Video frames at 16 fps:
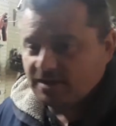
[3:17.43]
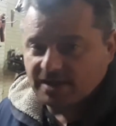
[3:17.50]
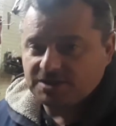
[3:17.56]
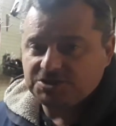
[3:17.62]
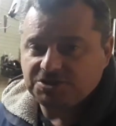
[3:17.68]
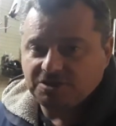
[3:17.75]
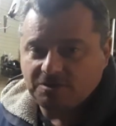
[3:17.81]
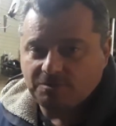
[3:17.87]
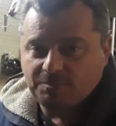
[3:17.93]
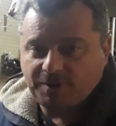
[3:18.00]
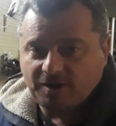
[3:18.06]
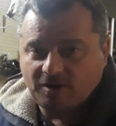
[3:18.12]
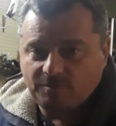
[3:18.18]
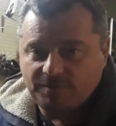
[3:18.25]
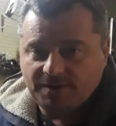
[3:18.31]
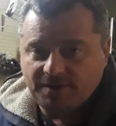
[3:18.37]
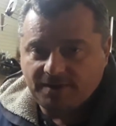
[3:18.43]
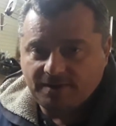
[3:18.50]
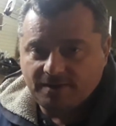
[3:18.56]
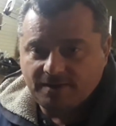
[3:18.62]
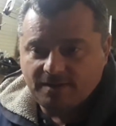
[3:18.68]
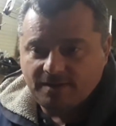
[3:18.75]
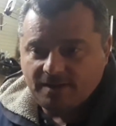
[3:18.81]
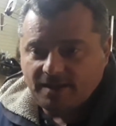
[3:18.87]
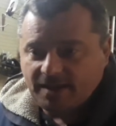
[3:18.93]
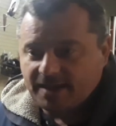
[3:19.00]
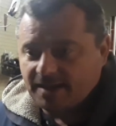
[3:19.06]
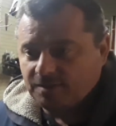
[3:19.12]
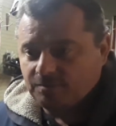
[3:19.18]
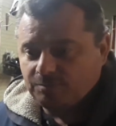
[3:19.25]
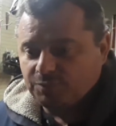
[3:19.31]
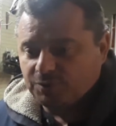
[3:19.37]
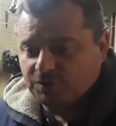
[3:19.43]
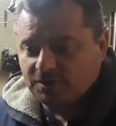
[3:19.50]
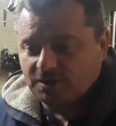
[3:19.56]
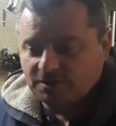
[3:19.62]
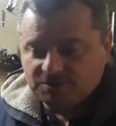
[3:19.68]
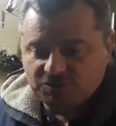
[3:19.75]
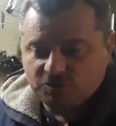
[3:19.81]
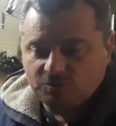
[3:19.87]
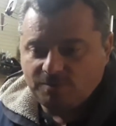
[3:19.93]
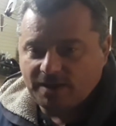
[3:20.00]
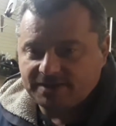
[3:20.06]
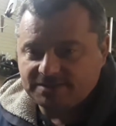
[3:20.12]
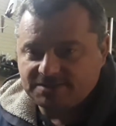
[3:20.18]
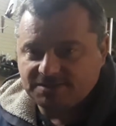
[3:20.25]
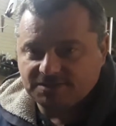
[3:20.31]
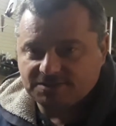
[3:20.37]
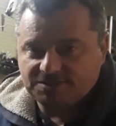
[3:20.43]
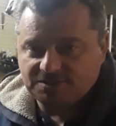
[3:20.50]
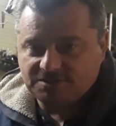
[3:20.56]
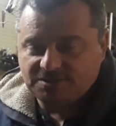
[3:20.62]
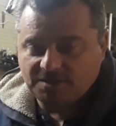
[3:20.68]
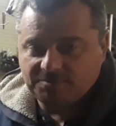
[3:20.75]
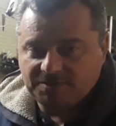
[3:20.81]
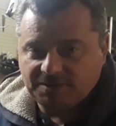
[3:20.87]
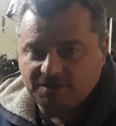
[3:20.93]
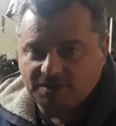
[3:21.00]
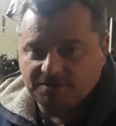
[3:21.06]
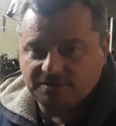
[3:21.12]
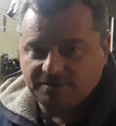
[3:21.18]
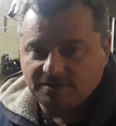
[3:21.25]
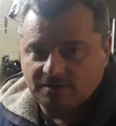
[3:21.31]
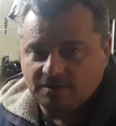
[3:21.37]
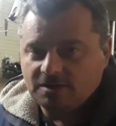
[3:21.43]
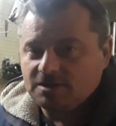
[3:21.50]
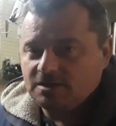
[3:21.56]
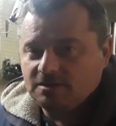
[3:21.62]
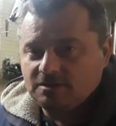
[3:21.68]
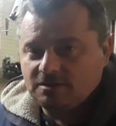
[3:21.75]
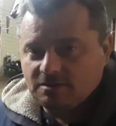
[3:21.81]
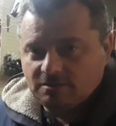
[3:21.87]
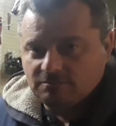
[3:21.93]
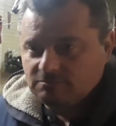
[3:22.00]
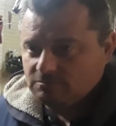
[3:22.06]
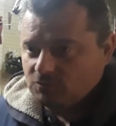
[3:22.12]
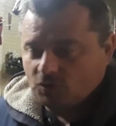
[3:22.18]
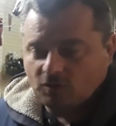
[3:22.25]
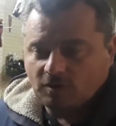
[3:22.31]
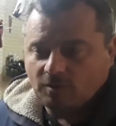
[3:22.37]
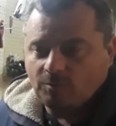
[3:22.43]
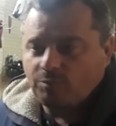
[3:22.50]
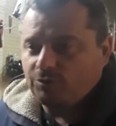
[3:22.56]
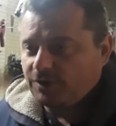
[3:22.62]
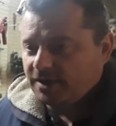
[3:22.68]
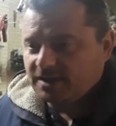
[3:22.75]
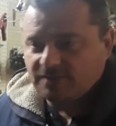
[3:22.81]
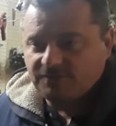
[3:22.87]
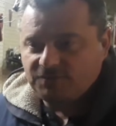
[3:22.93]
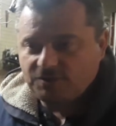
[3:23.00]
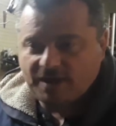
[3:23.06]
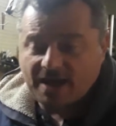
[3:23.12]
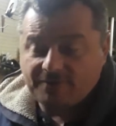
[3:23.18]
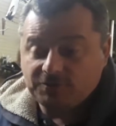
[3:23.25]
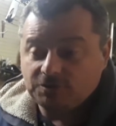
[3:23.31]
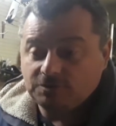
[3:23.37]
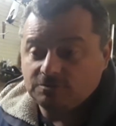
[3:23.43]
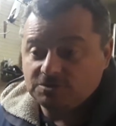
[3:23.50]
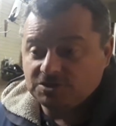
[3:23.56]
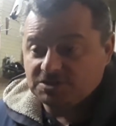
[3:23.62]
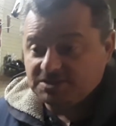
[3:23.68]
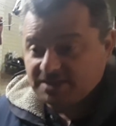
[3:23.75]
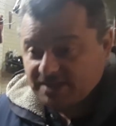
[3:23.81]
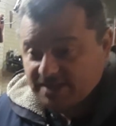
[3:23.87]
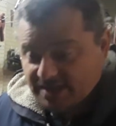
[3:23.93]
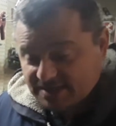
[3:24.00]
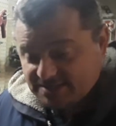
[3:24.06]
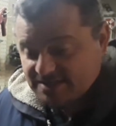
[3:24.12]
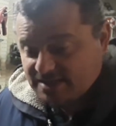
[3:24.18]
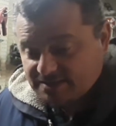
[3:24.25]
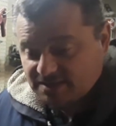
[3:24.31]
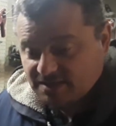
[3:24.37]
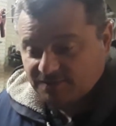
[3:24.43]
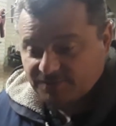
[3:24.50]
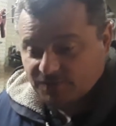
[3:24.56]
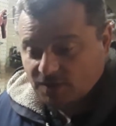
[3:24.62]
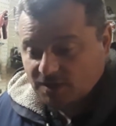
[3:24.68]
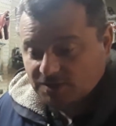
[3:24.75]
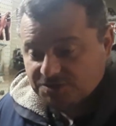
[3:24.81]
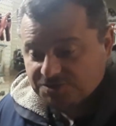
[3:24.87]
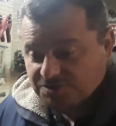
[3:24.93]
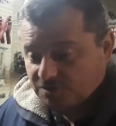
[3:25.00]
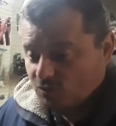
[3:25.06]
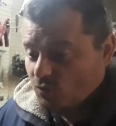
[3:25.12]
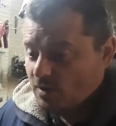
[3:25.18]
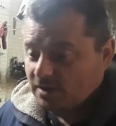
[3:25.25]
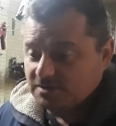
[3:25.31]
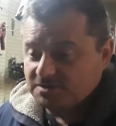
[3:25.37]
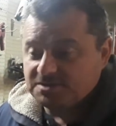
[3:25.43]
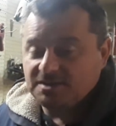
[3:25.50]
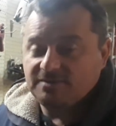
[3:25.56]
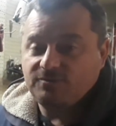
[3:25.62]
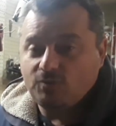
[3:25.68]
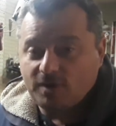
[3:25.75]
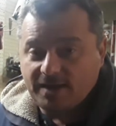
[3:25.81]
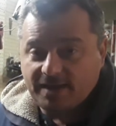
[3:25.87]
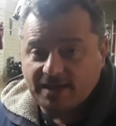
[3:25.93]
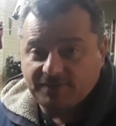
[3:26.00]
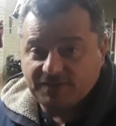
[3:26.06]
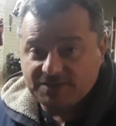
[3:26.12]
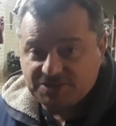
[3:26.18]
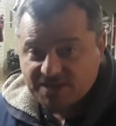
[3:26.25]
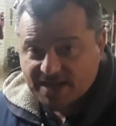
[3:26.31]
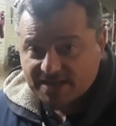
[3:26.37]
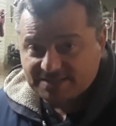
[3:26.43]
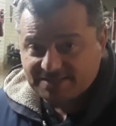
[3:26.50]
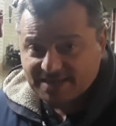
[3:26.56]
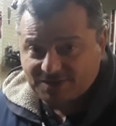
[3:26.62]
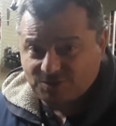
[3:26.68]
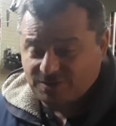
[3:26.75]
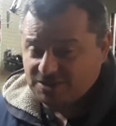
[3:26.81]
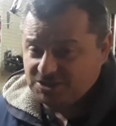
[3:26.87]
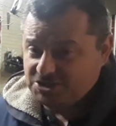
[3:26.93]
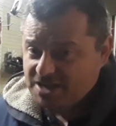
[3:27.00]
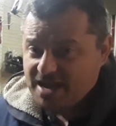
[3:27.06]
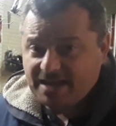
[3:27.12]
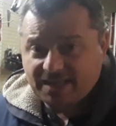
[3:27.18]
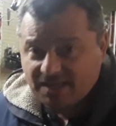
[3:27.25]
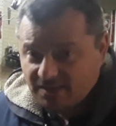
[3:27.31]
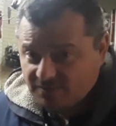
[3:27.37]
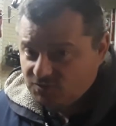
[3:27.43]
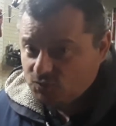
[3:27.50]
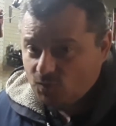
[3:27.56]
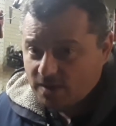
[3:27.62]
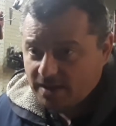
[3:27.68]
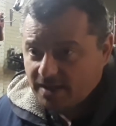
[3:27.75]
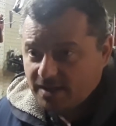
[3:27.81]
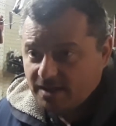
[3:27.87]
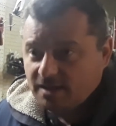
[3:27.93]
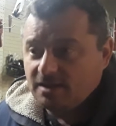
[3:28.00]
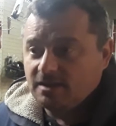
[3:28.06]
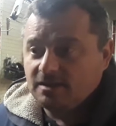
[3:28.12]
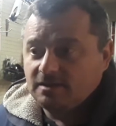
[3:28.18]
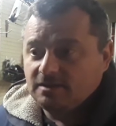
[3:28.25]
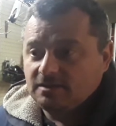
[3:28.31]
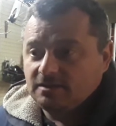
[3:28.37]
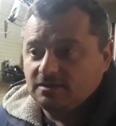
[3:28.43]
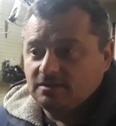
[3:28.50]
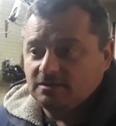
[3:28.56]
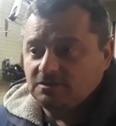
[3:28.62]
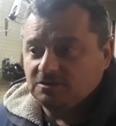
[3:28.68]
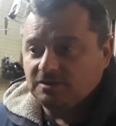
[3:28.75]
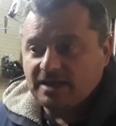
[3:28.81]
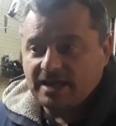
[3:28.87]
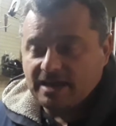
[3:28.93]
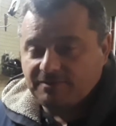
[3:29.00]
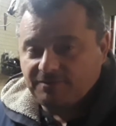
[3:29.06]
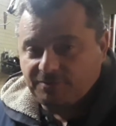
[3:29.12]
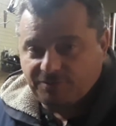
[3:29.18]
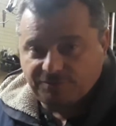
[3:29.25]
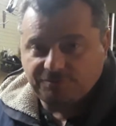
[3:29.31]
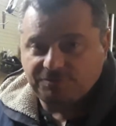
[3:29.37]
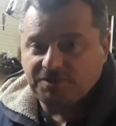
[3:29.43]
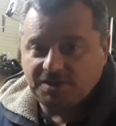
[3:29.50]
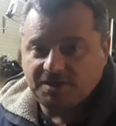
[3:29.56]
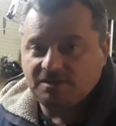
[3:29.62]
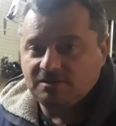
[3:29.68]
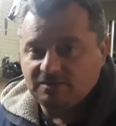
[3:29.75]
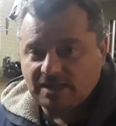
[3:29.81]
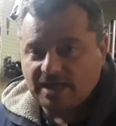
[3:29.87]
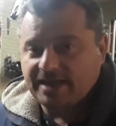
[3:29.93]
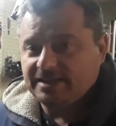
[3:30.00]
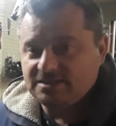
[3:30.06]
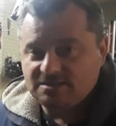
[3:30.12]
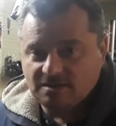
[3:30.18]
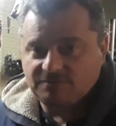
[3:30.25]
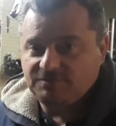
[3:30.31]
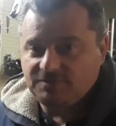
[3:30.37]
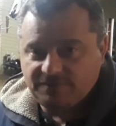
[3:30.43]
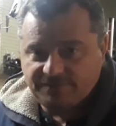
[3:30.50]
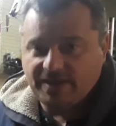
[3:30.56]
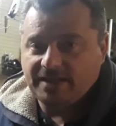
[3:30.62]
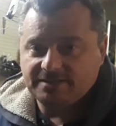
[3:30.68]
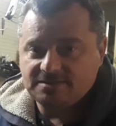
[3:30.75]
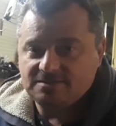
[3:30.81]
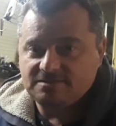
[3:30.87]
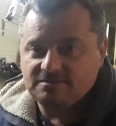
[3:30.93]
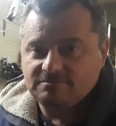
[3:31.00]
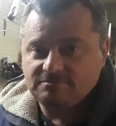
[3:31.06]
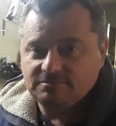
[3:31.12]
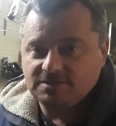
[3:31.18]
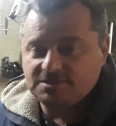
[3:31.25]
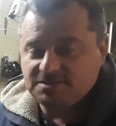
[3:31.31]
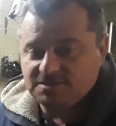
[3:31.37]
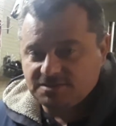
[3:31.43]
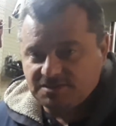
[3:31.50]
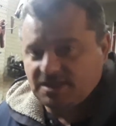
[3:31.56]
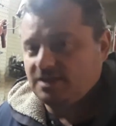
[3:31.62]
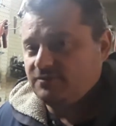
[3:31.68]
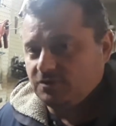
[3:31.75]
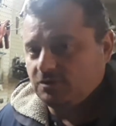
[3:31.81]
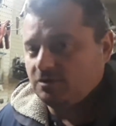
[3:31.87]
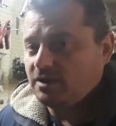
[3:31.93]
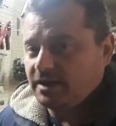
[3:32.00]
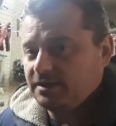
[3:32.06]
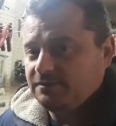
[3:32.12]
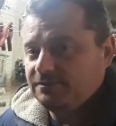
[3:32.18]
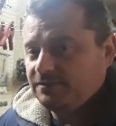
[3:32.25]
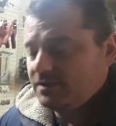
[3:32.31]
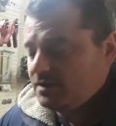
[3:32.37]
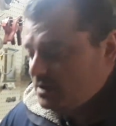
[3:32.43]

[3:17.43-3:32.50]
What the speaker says: engine compartment, and put a 2x6 or something under there, or a brick if you have to, just in case that thing falls or the welds give way on the jack stand or the jack gives way. You'll have 3 lines of defense. This will save your life.